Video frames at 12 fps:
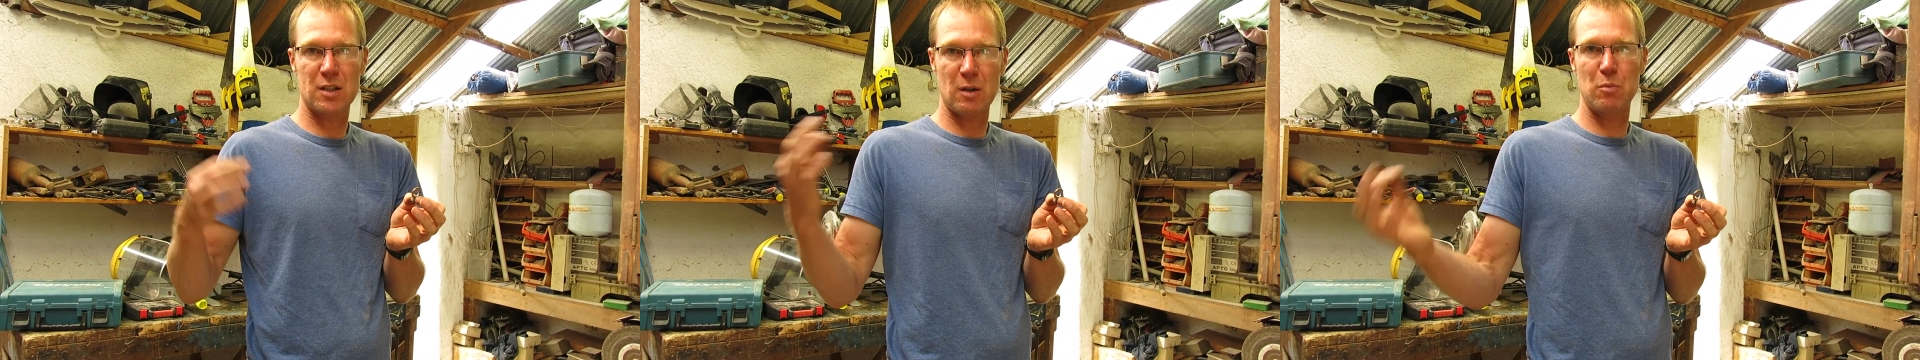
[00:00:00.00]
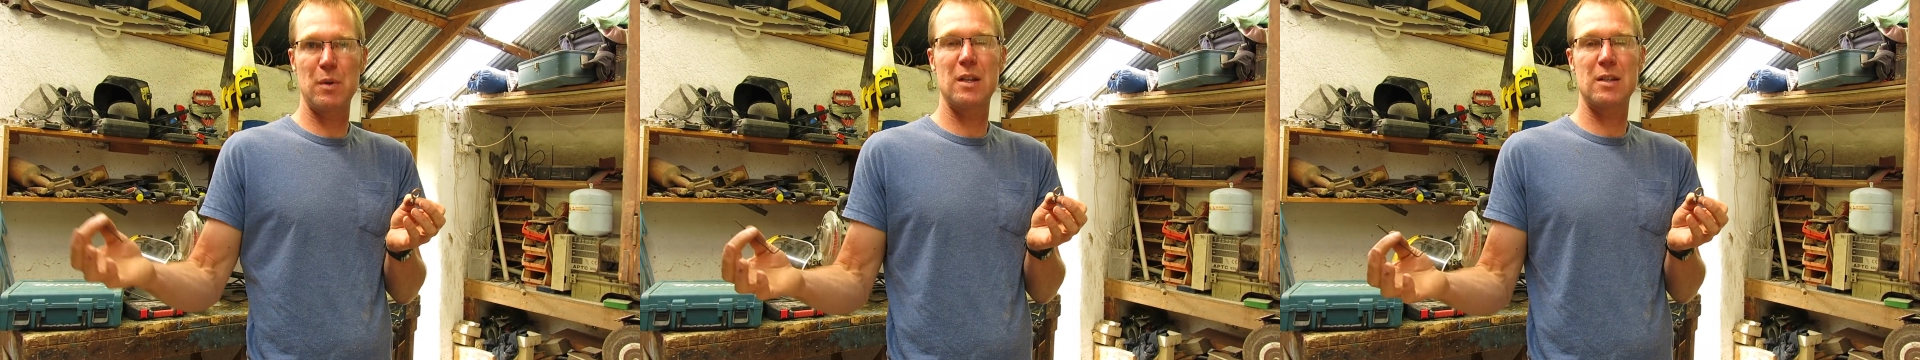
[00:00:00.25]
That
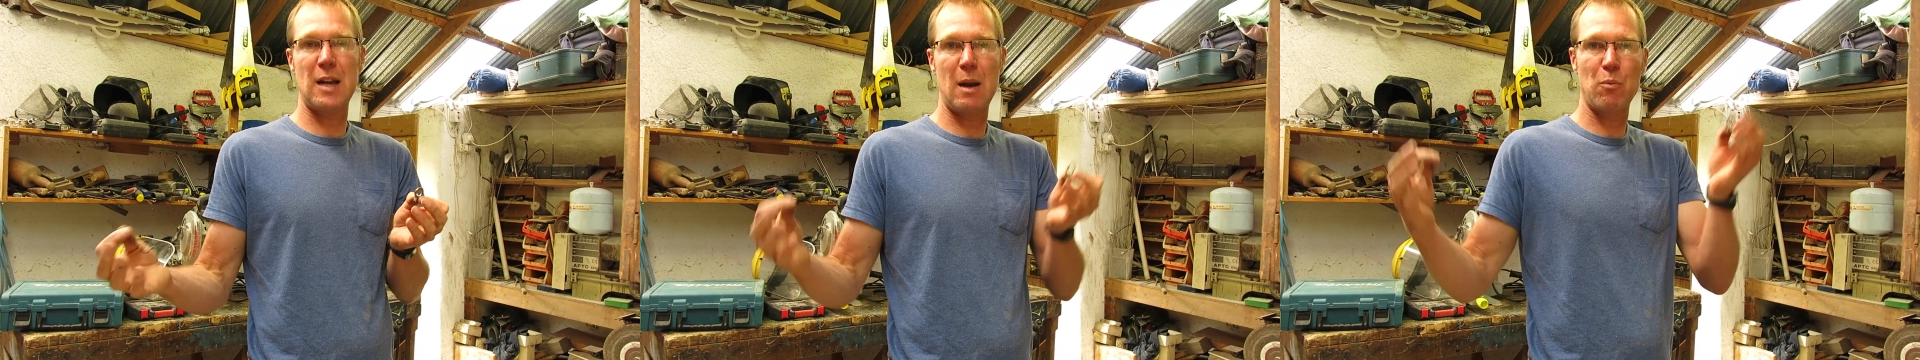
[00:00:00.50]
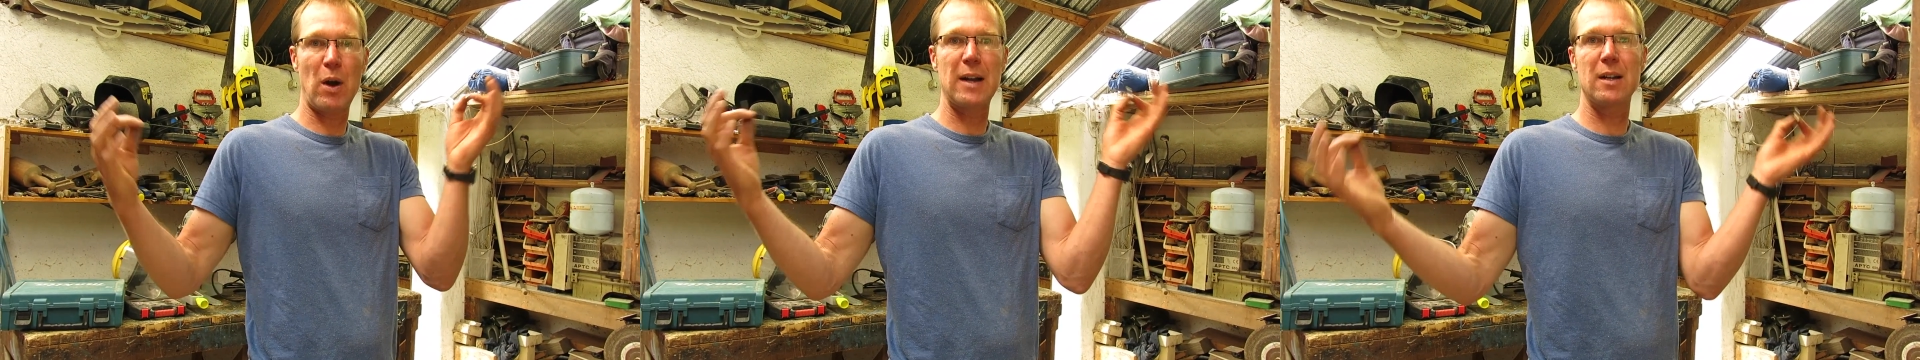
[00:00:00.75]
would be the
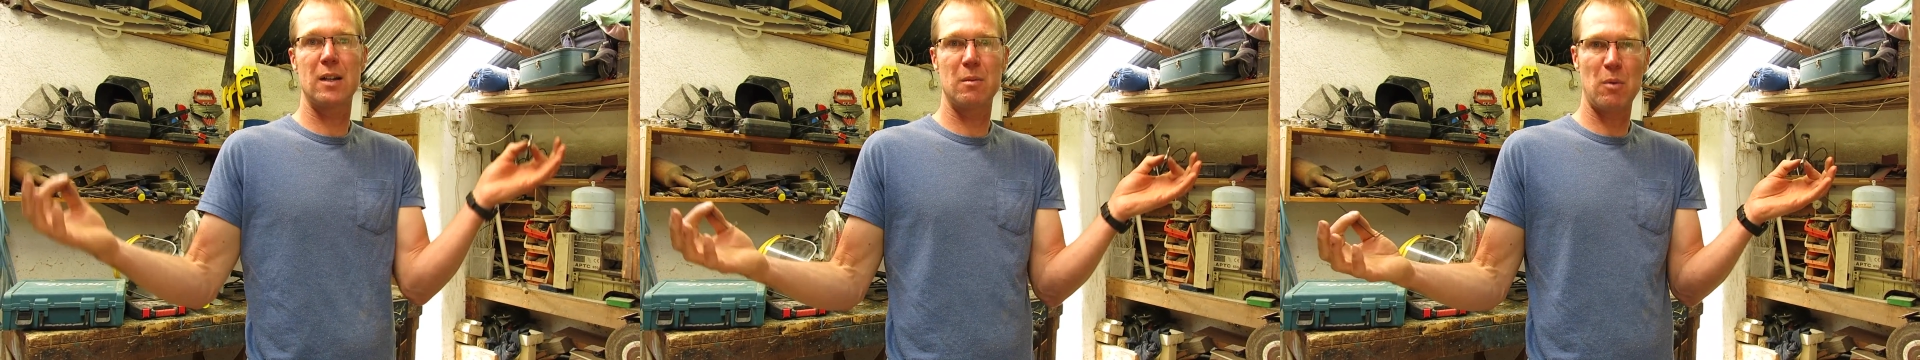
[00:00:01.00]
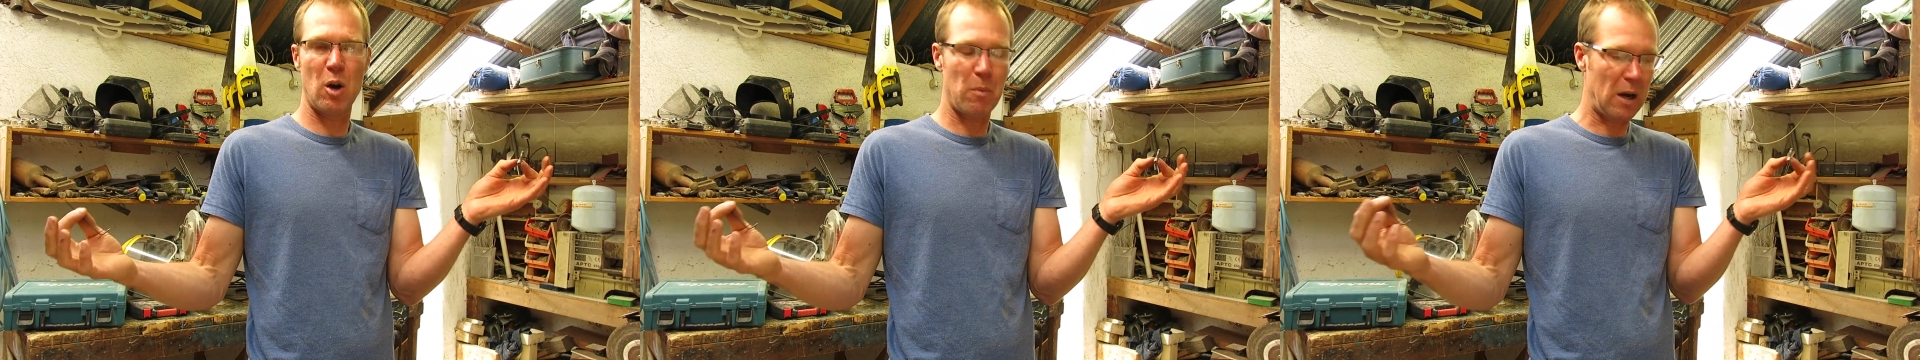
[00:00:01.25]
same weight, and the
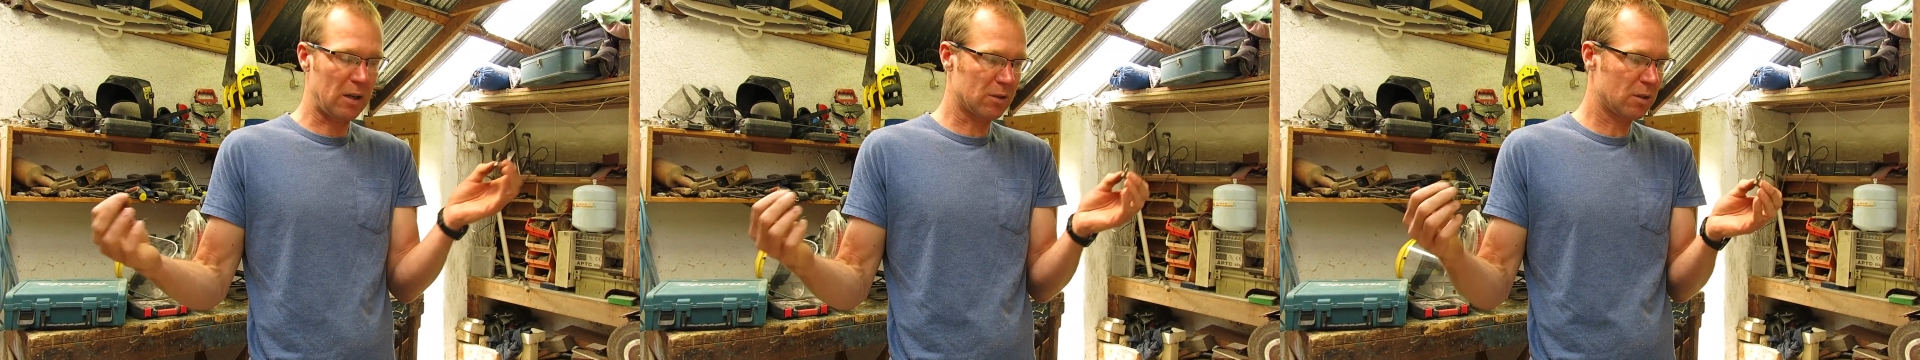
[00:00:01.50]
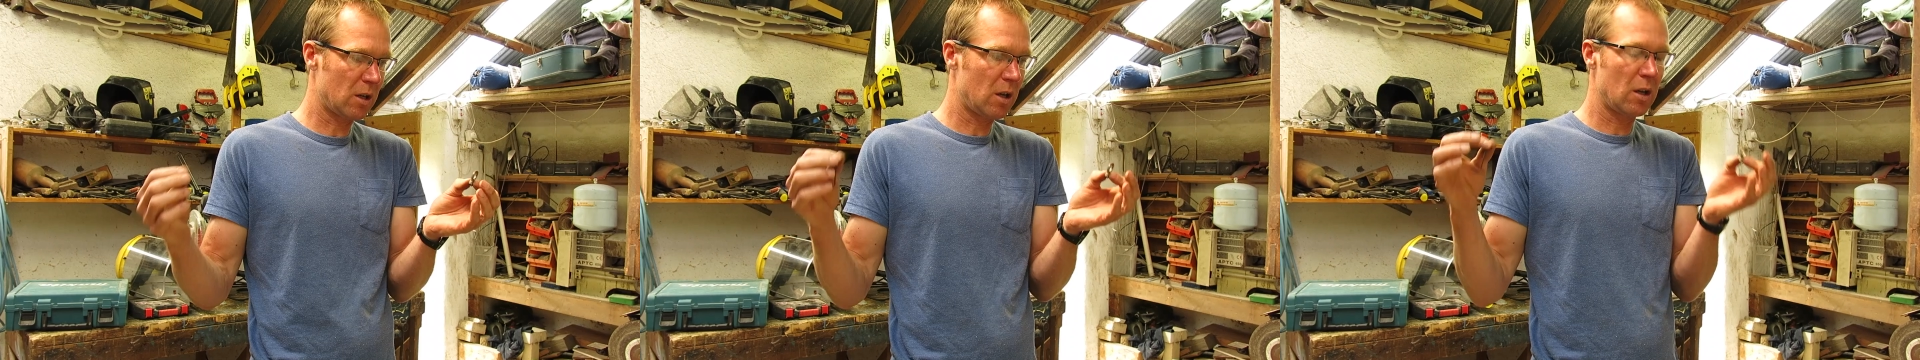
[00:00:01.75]

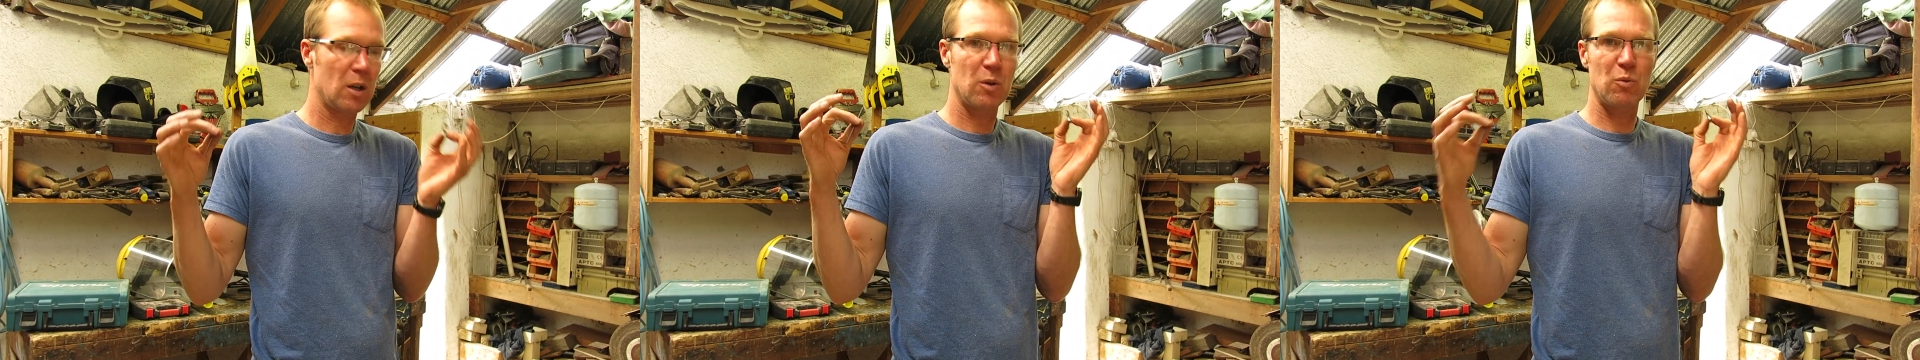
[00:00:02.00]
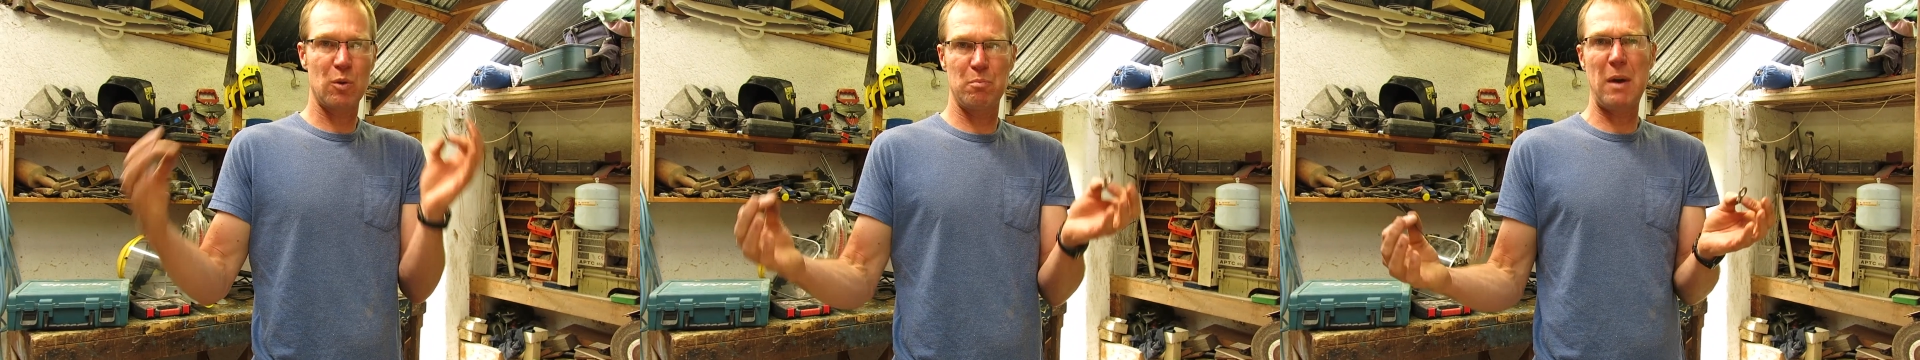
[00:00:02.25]
mobiles
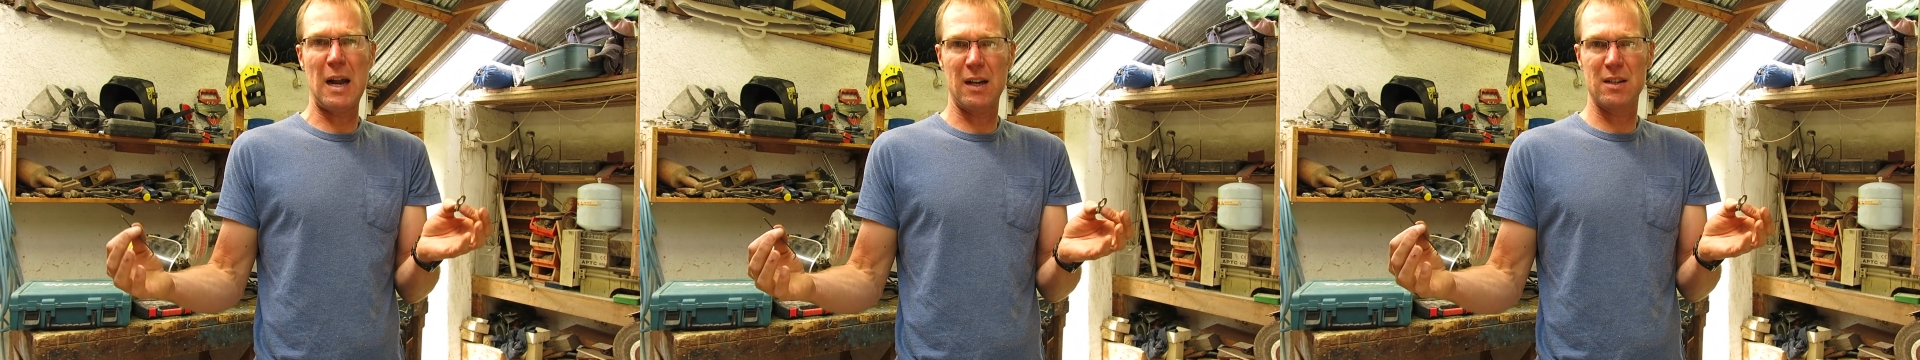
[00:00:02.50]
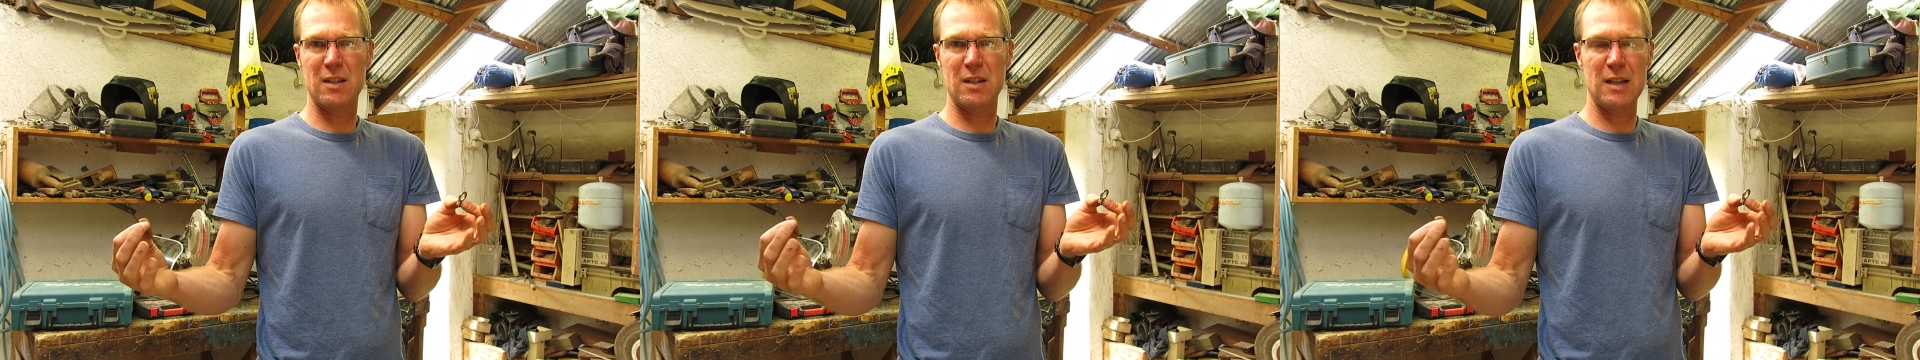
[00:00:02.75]
would
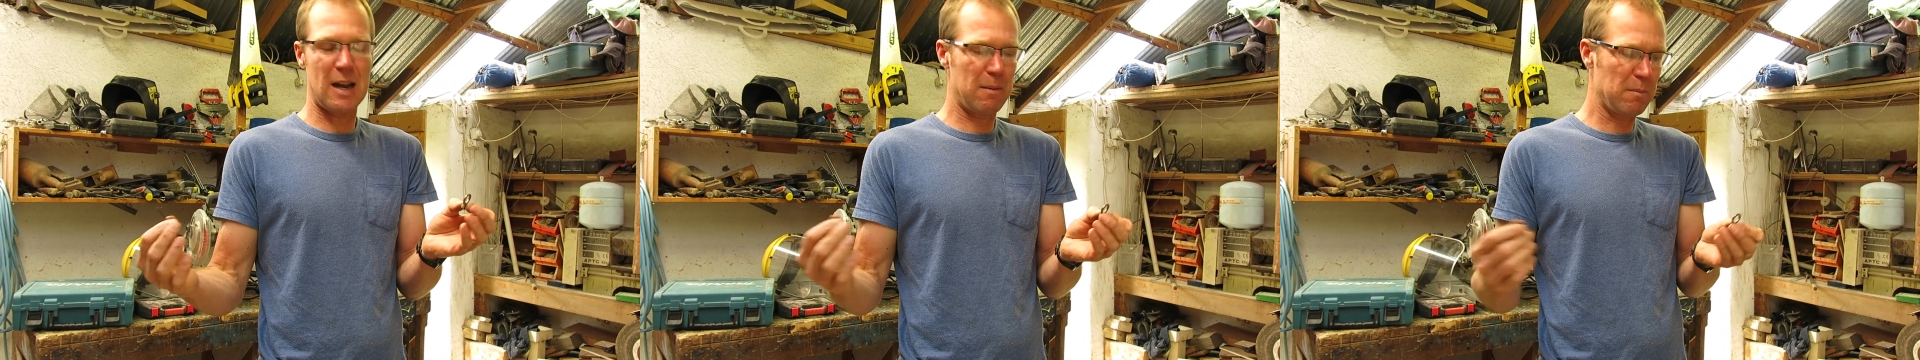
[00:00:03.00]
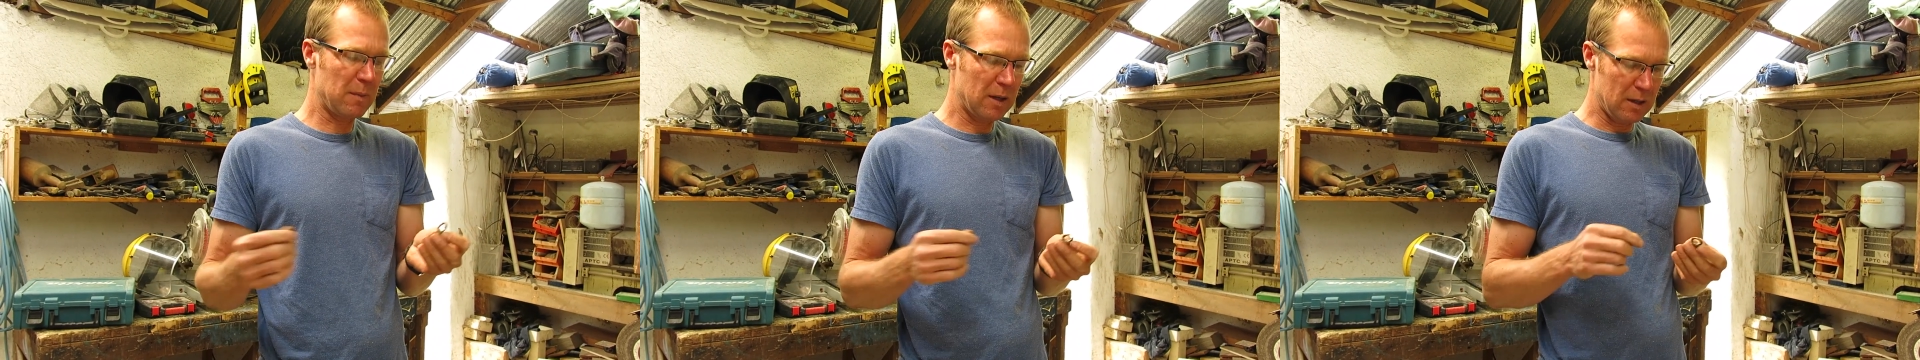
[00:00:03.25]
balance the
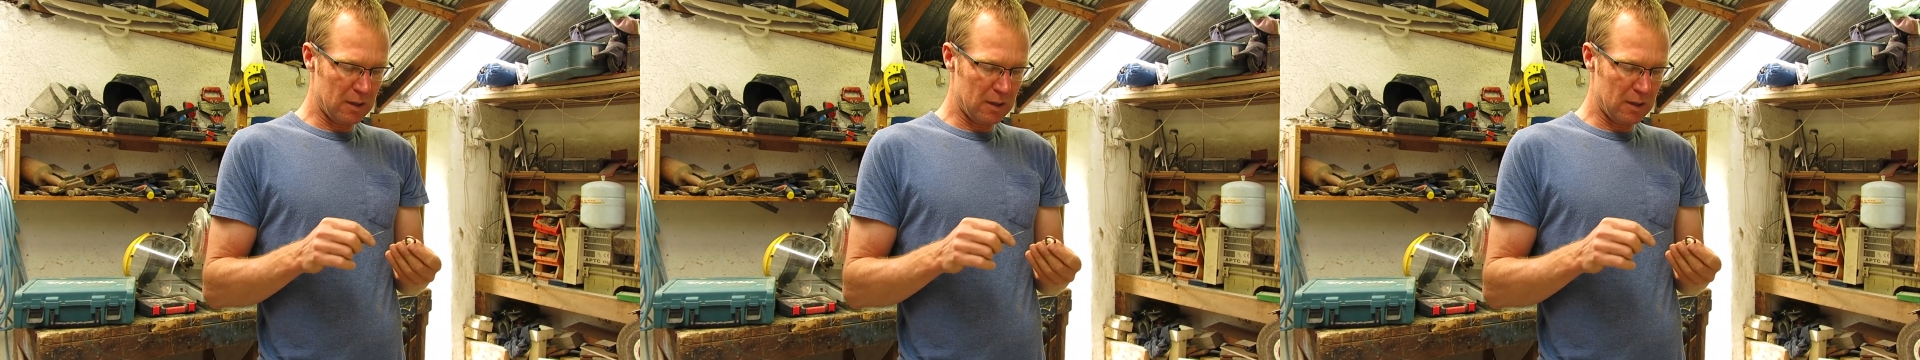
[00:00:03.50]
same.